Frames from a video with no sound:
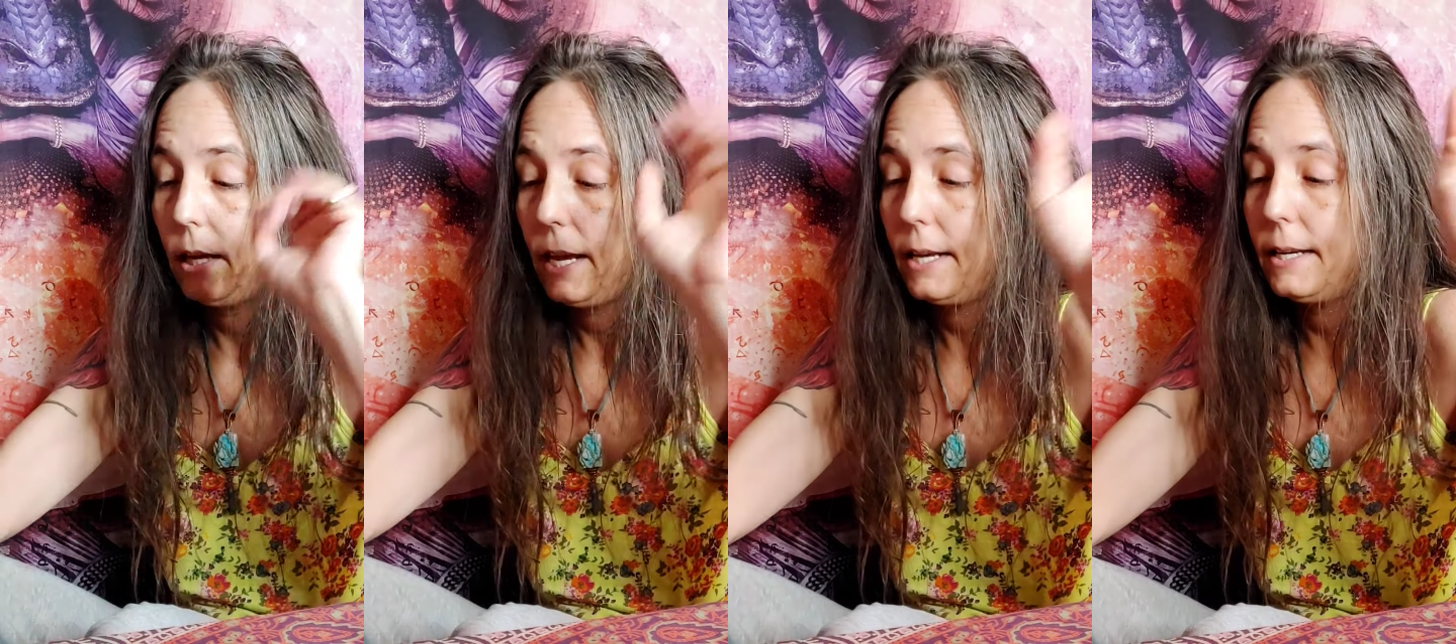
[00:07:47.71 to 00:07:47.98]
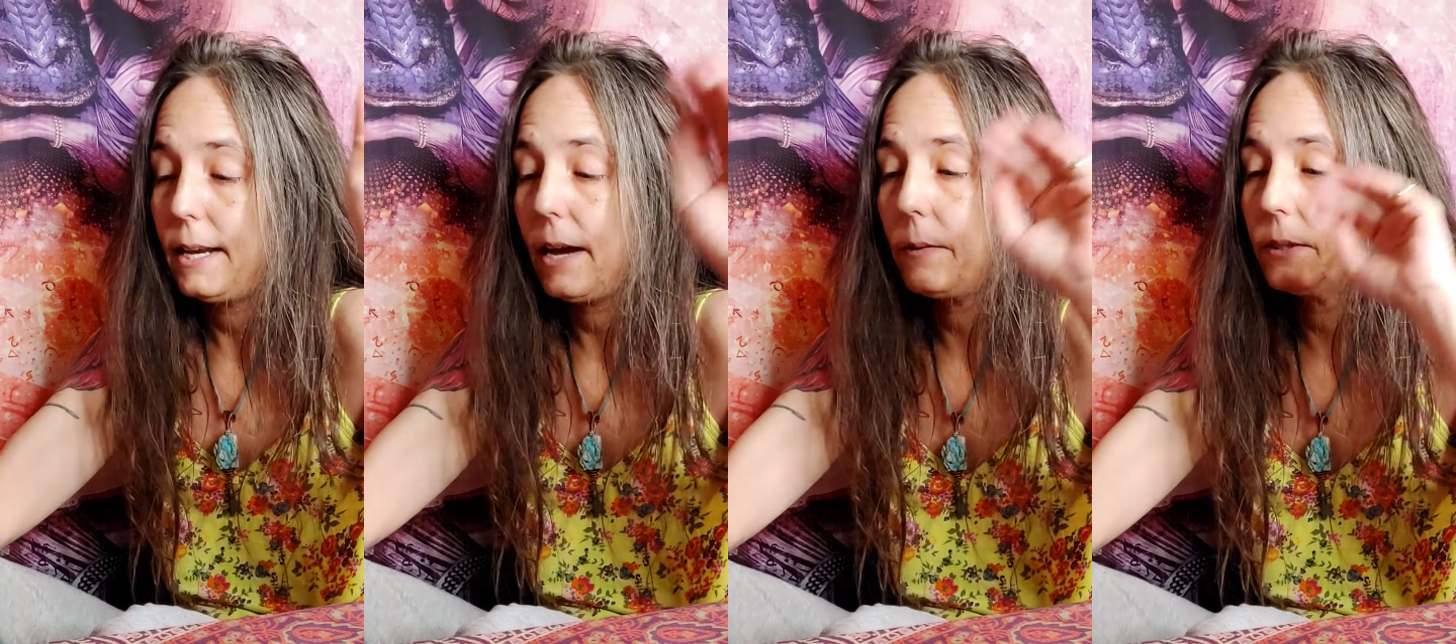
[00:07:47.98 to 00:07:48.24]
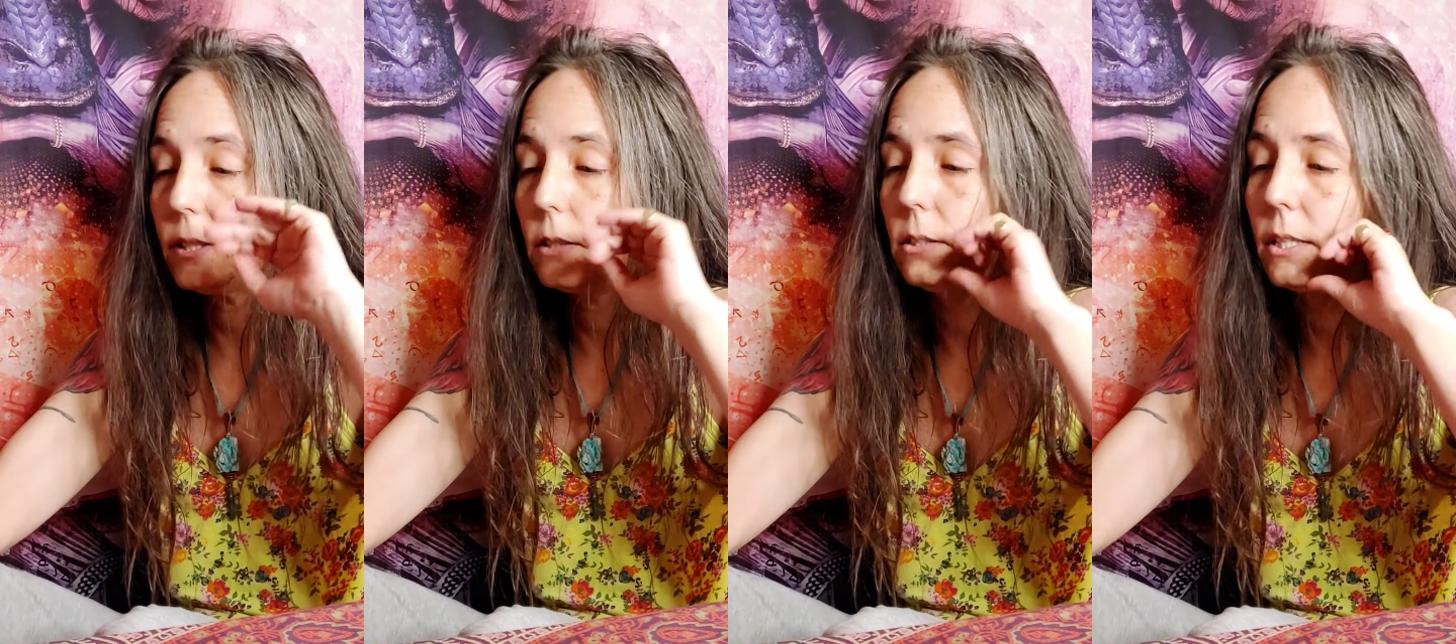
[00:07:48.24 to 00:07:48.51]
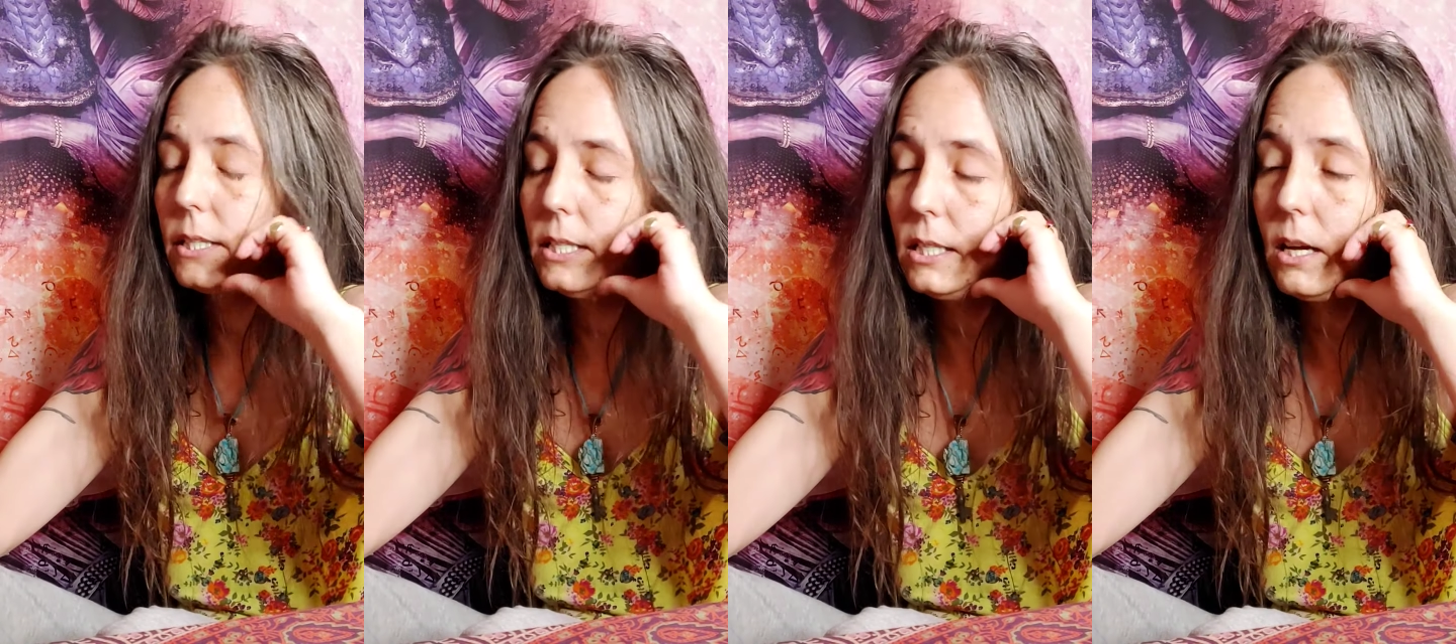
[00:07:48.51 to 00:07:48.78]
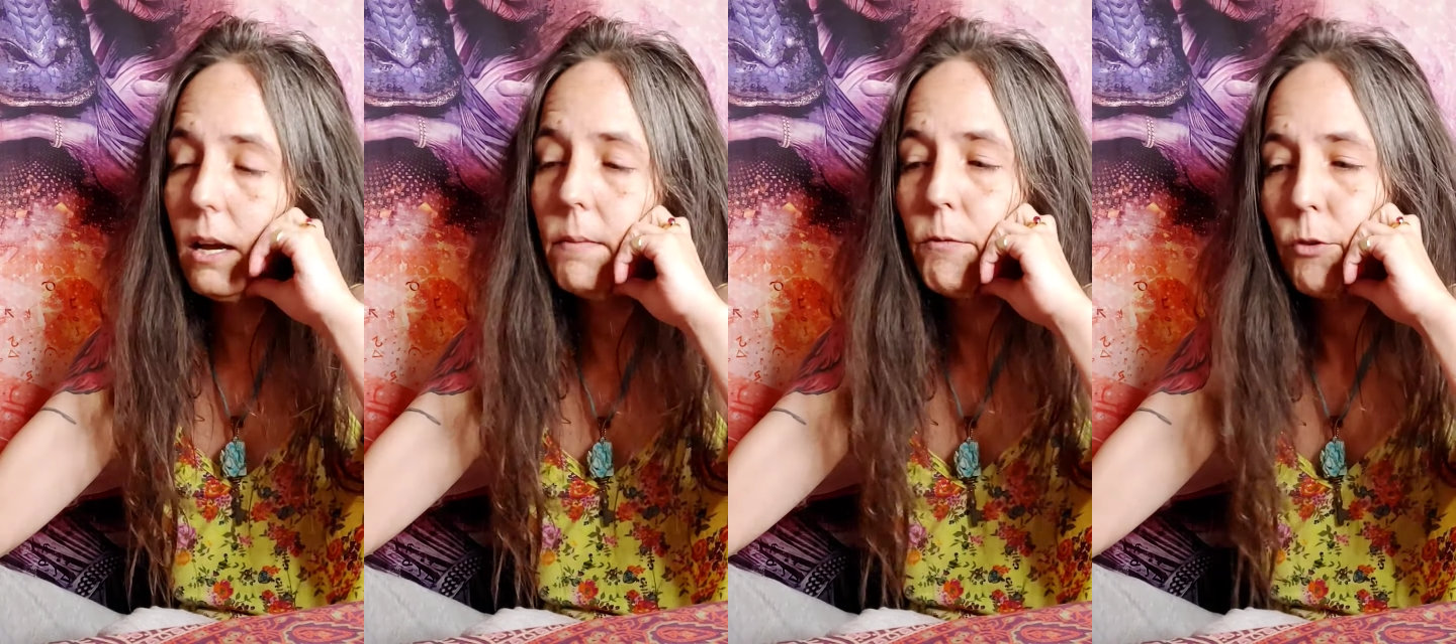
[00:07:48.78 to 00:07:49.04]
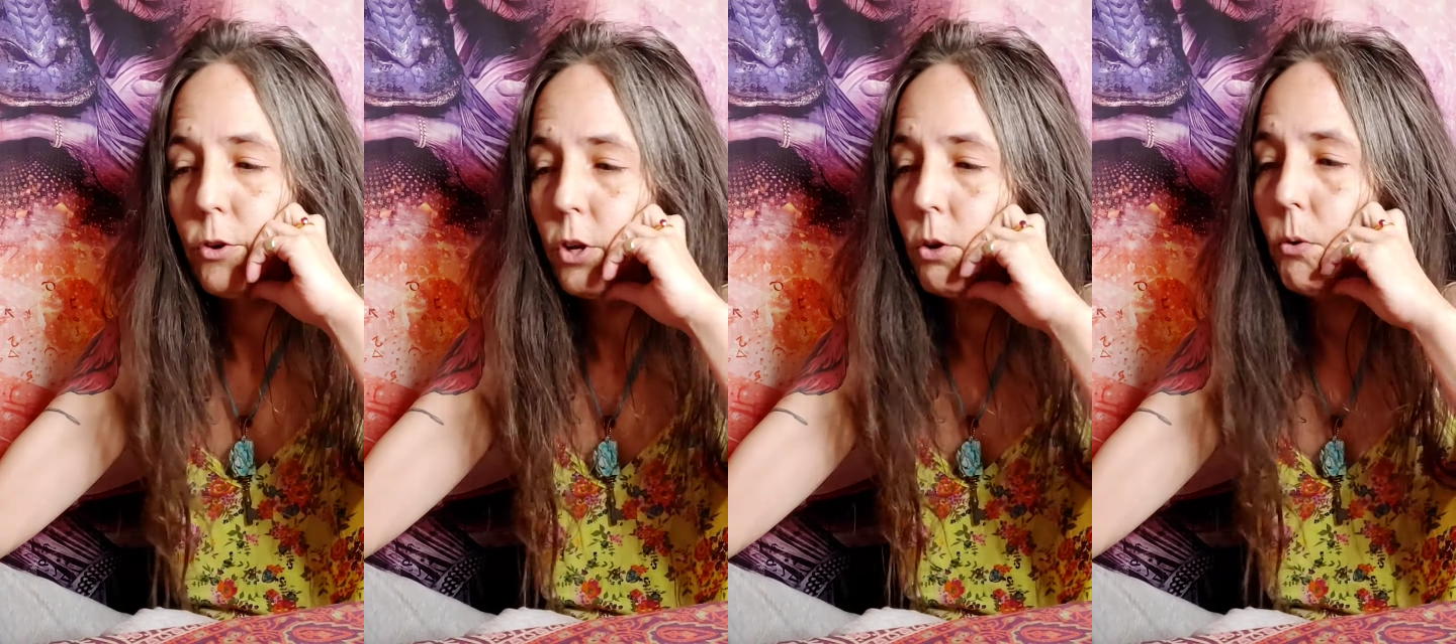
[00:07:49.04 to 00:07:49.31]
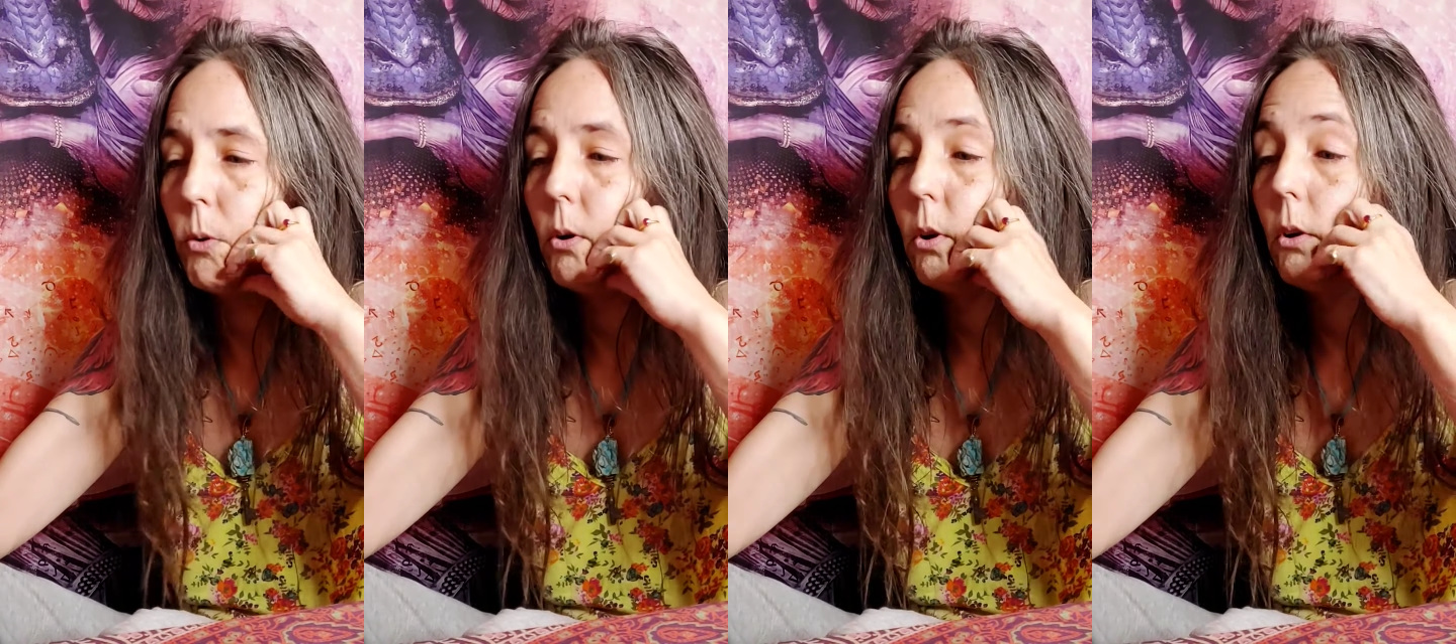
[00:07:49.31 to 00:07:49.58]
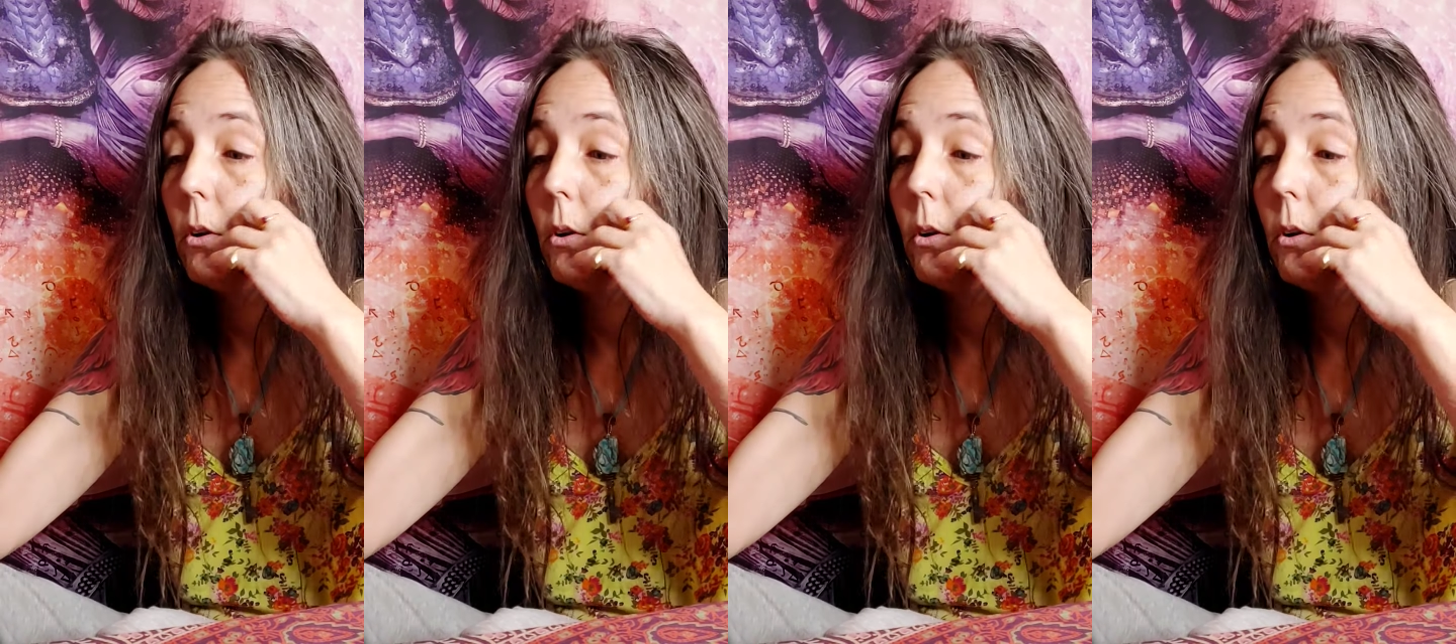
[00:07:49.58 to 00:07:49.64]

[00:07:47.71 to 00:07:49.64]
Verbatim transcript: and now is a lucky time for you.